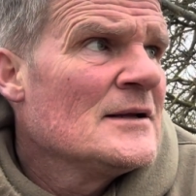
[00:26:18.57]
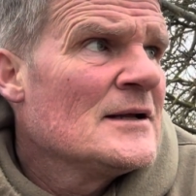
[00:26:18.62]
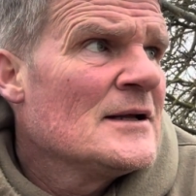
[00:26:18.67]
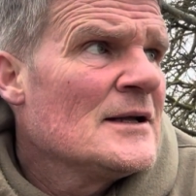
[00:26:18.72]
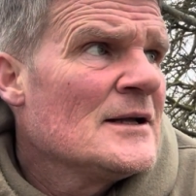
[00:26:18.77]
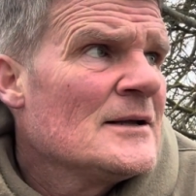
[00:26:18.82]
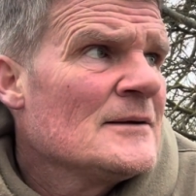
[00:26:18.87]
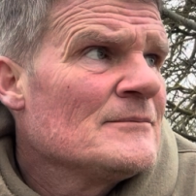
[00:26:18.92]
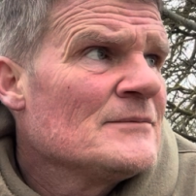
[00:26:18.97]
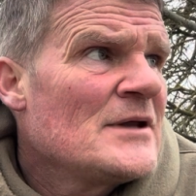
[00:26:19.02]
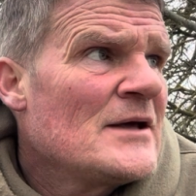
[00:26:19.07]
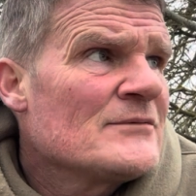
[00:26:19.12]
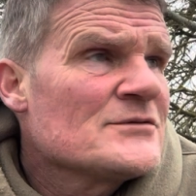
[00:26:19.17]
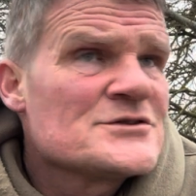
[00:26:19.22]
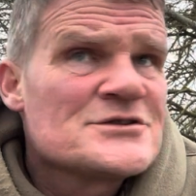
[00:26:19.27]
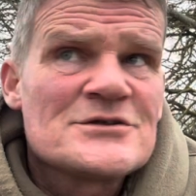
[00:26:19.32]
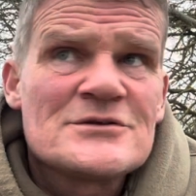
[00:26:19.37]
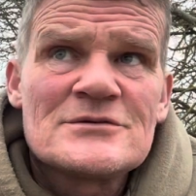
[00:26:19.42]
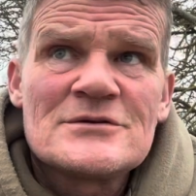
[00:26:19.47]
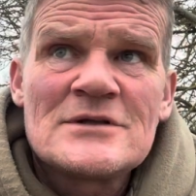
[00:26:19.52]
The other
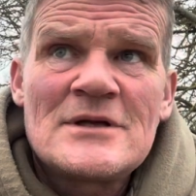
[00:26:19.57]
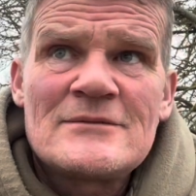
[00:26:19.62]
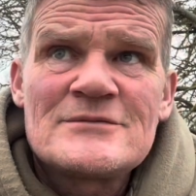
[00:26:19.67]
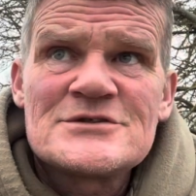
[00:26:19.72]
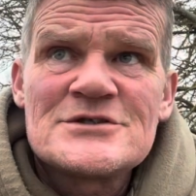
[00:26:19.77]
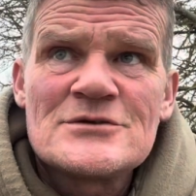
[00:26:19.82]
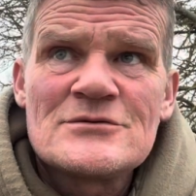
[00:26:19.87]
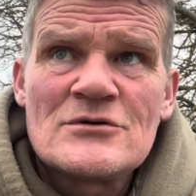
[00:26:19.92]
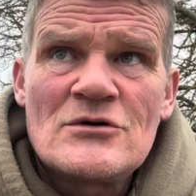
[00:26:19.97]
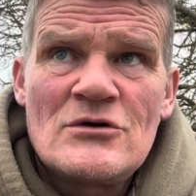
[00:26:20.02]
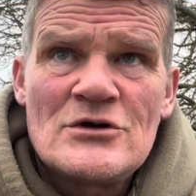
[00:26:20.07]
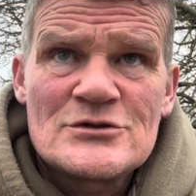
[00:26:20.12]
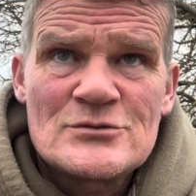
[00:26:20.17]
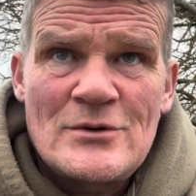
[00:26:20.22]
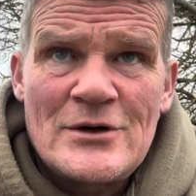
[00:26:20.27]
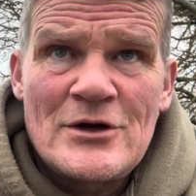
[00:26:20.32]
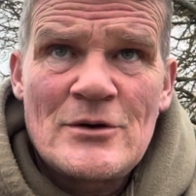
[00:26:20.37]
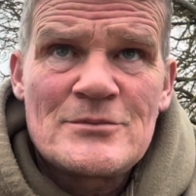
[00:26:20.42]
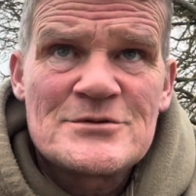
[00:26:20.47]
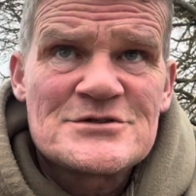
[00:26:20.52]
two guys,
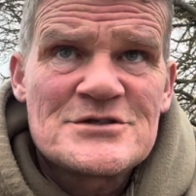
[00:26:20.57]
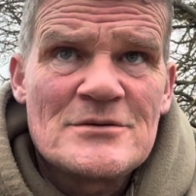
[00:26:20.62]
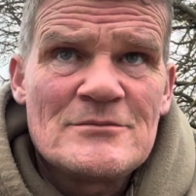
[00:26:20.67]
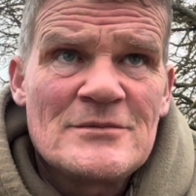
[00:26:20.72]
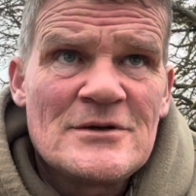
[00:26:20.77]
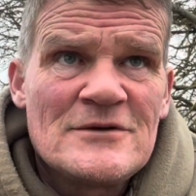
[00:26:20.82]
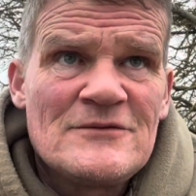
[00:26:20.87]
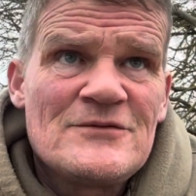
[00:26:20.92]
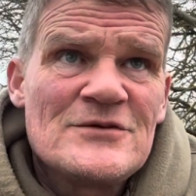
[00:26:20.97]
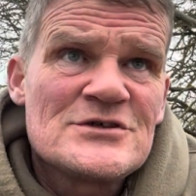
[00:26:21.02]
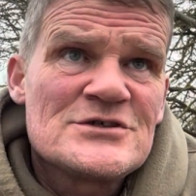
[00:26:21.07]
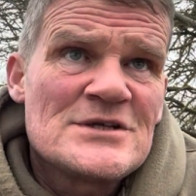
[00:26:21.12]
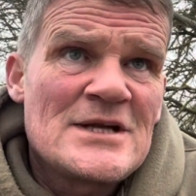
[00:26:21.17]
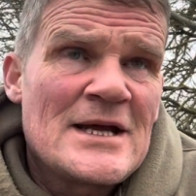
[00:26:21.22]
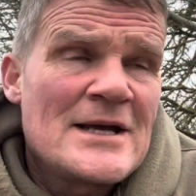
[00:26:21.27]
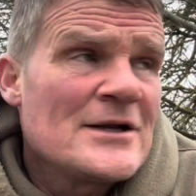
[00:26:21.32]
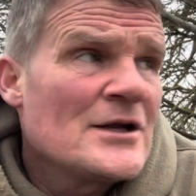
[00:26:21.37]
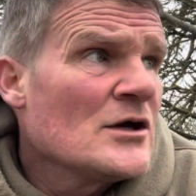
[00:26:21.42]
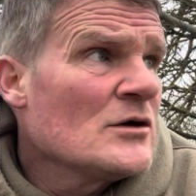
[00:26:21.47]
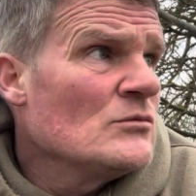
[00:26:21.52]
one opposite me fishing
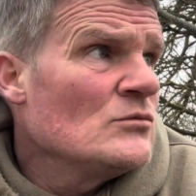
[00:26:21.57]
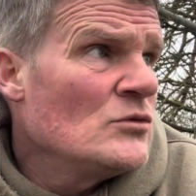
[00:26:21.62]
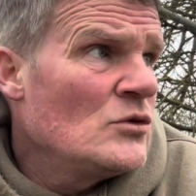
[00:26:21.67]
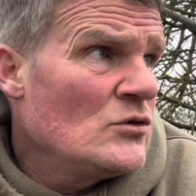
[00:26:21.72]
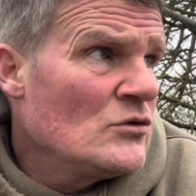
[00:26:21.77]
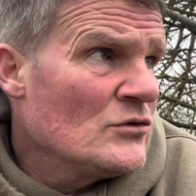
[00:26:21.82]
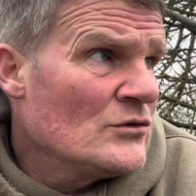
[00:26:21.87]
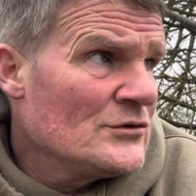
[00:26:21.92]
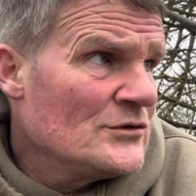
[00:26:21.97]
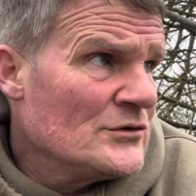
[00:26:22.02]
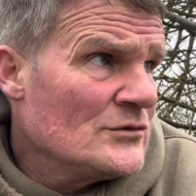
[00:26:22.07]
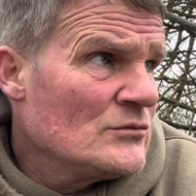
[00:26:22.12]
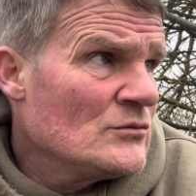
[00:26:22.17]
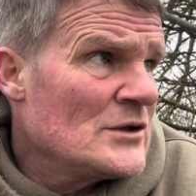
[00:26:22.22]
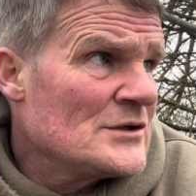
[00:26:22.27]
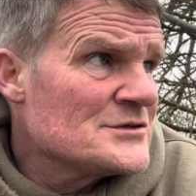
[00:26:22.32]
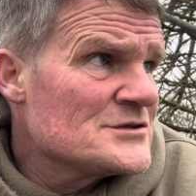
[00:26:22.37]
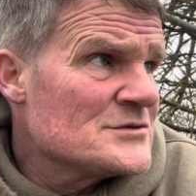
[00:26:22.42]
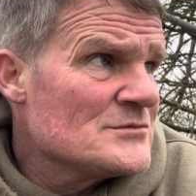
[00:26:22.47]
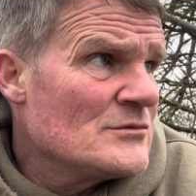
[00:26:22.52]
out in open water, and the
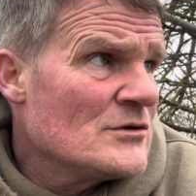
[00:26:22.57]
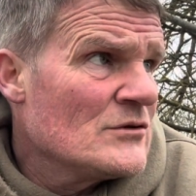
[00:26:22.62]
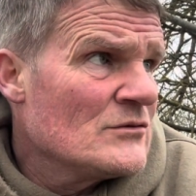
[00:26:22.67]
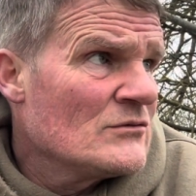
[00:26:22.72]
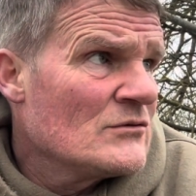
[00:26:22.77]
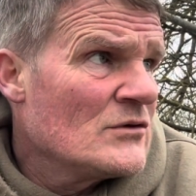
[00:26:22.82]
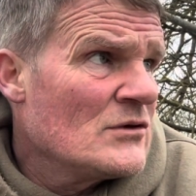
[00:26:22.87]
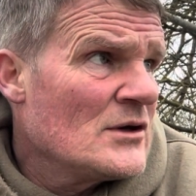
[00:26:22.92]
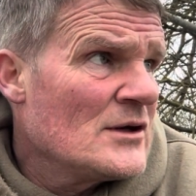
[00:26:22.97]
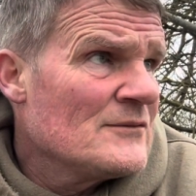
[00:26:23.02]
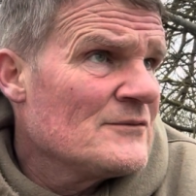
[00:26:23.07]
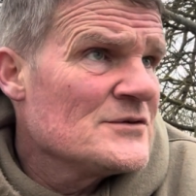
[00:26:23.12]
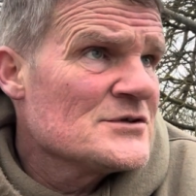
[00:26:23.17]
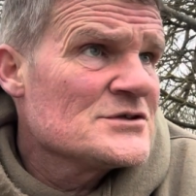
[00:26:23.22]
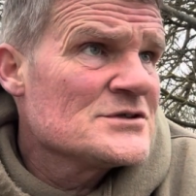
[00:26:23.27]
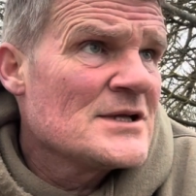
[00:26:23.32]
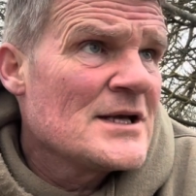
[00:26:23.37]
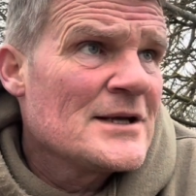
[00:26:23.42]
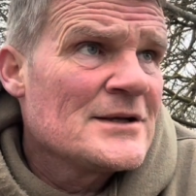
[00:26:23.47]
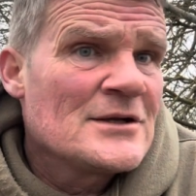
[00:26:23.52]
one to my right
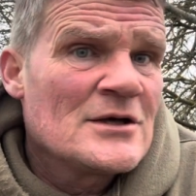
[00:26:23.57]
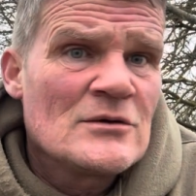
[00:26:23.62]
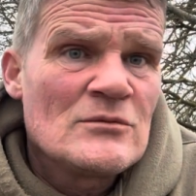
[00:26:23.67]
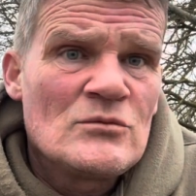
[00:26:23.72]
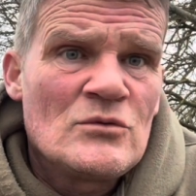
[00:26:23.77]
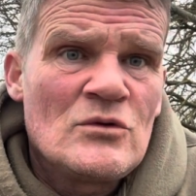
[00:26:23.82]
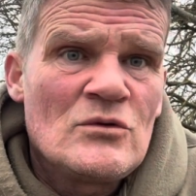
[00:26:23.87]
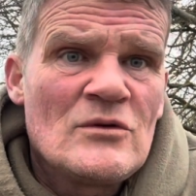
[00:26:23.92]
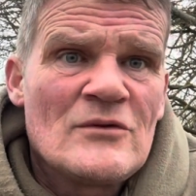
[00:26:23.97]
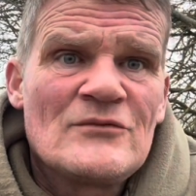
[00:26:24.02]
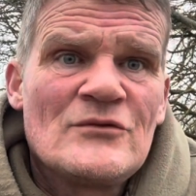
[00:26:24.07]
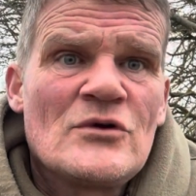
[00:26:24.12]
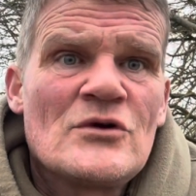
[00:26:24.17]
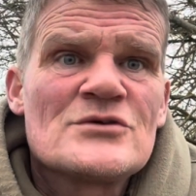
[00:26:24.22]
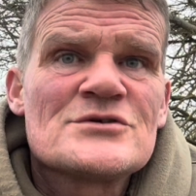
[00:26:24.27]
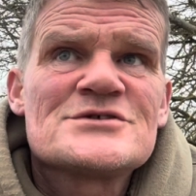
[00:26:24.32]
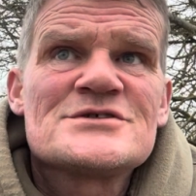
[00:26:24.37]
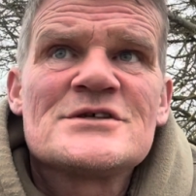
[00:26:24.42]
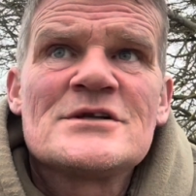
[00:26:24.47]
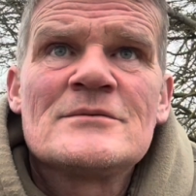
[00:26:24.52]
fishing out in open water. I've
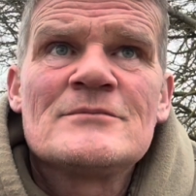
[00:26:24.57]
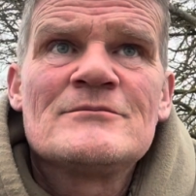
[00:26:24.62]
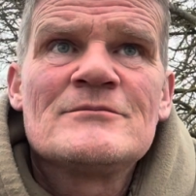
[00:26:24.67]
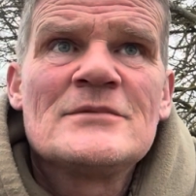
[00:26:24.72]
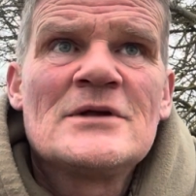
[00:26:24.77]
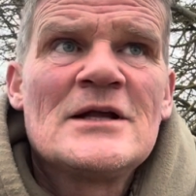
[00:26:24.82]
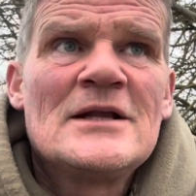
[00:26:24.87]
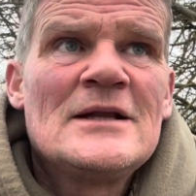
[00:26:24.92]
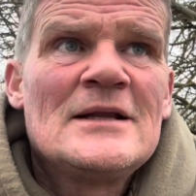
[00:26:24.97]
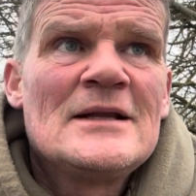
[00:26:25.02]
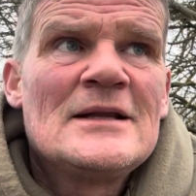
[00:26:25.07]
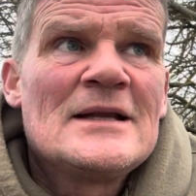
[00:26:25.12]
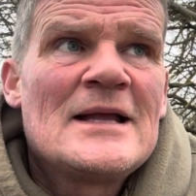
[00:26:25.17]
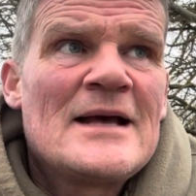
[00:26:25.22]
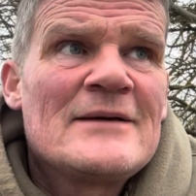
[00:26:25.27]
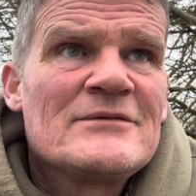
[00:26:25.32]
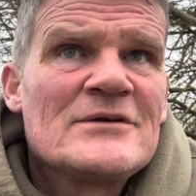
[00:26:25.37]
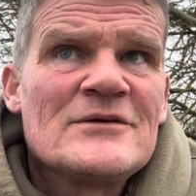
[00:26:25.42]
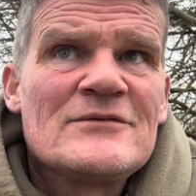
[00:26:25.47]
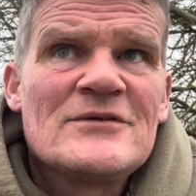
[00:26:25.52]
not seen them
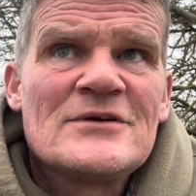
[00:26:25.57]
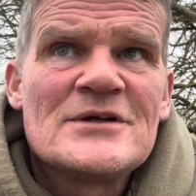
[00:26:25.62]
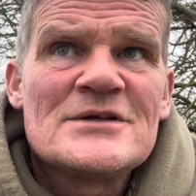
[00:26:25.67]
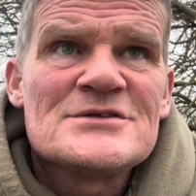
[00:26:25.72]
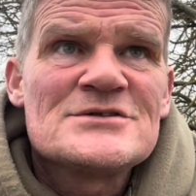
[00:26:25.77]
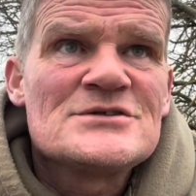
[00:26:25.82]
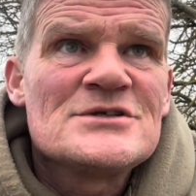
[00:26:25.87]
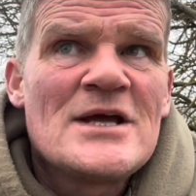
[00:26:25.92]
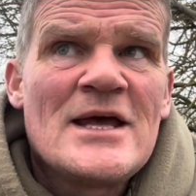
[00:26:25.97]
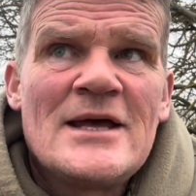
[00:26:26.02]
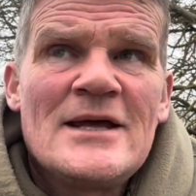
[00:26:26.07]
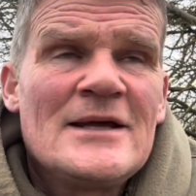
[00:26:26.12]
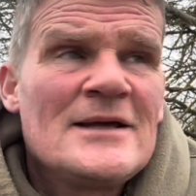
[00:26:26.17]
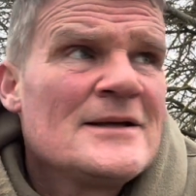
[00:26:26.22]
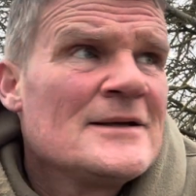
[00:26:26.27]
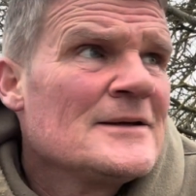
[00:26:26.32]
have anything as yet.